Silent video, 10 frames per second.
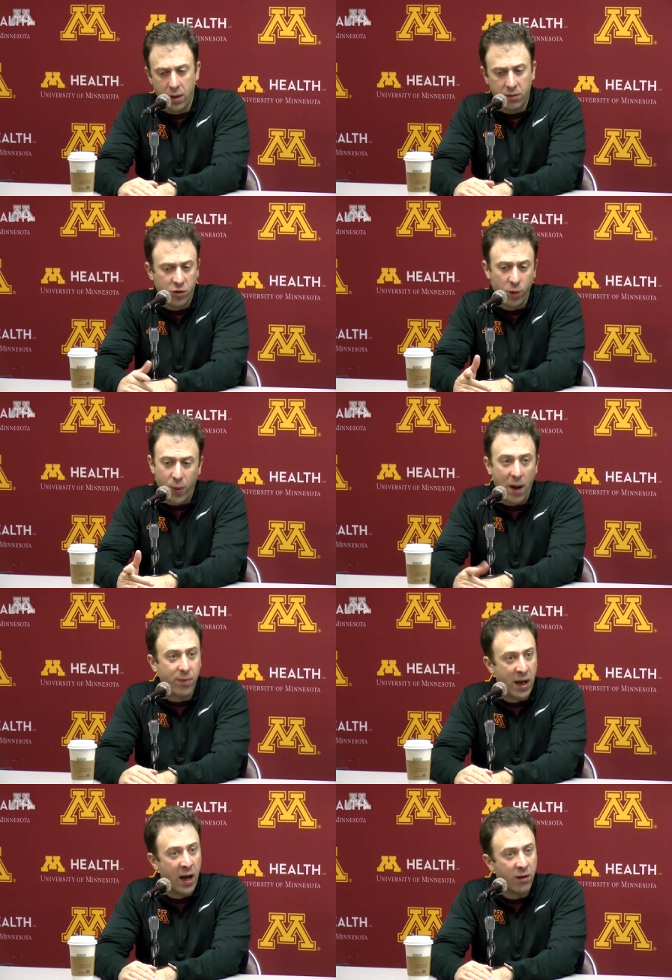It's a good problem
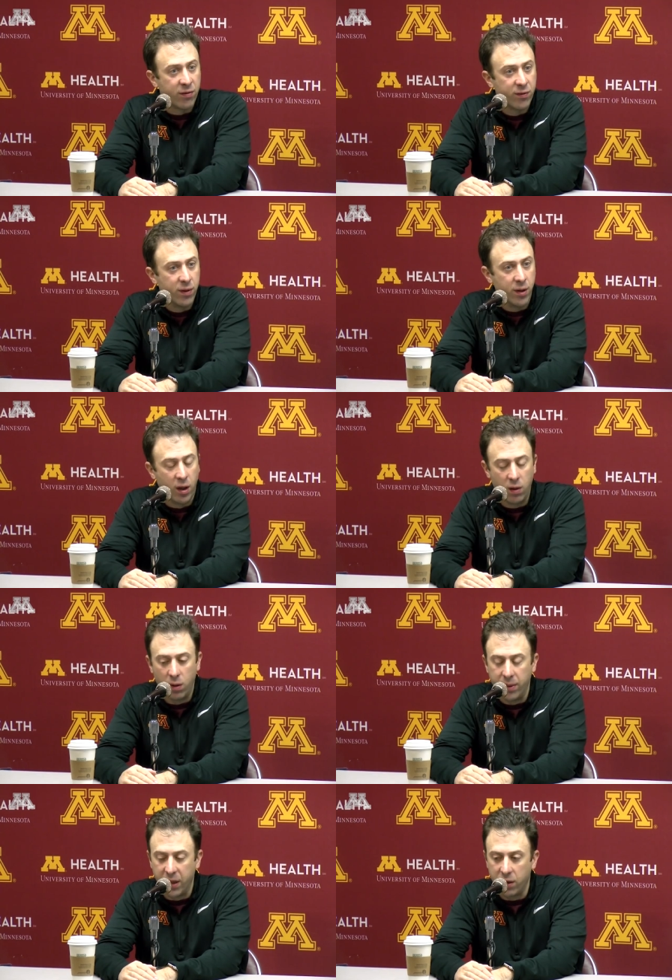to have, you know. I
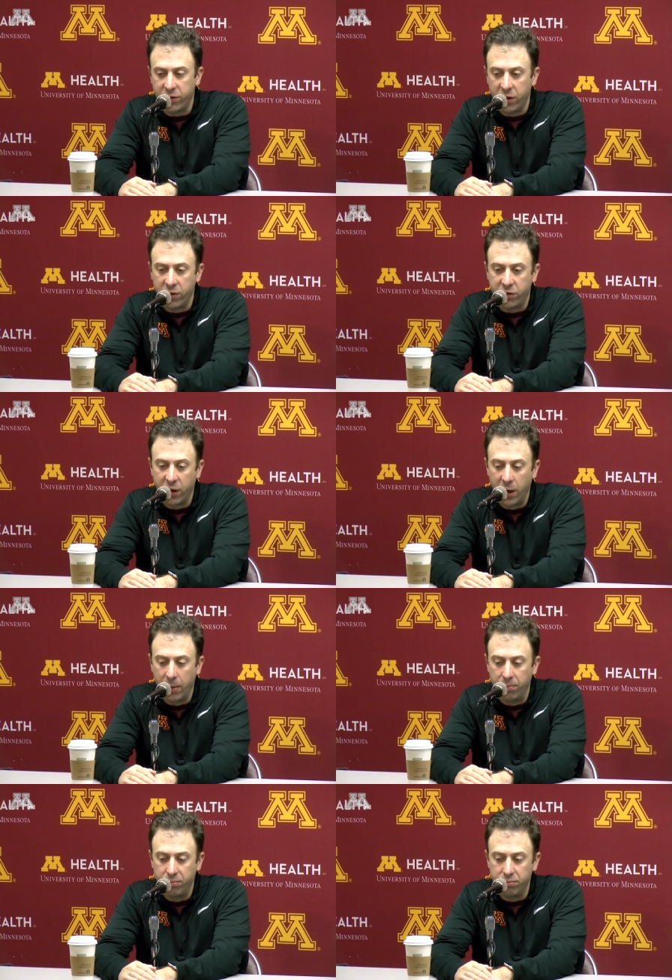mean, it's
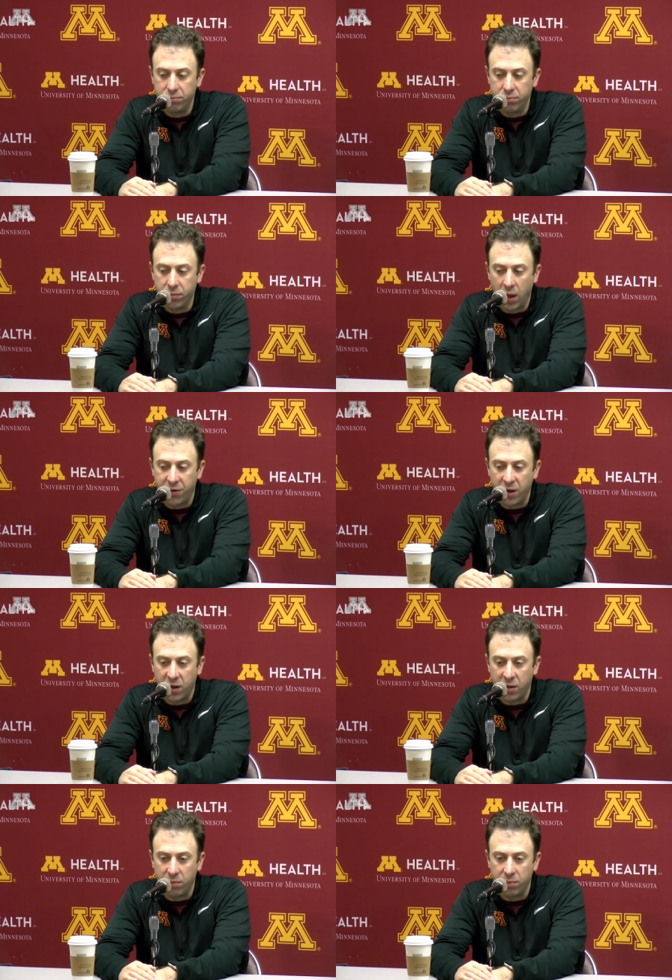I
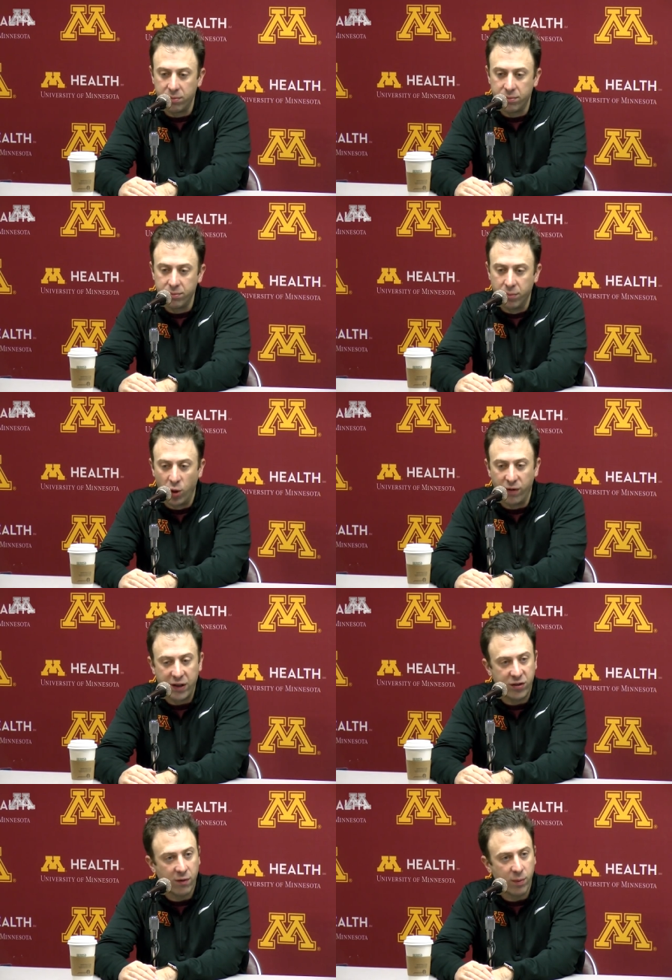think it
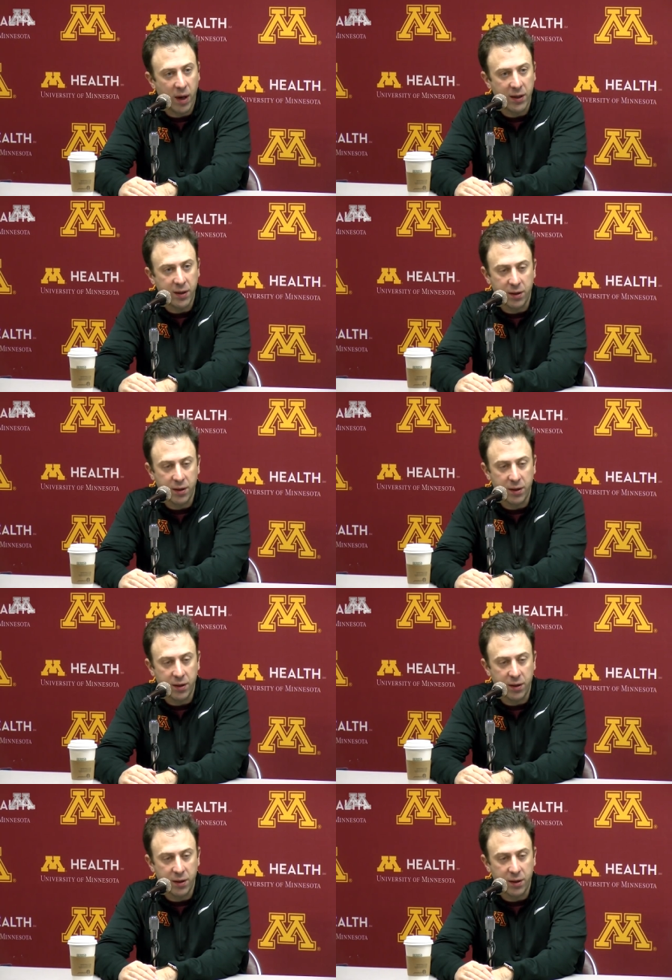motivates everybody.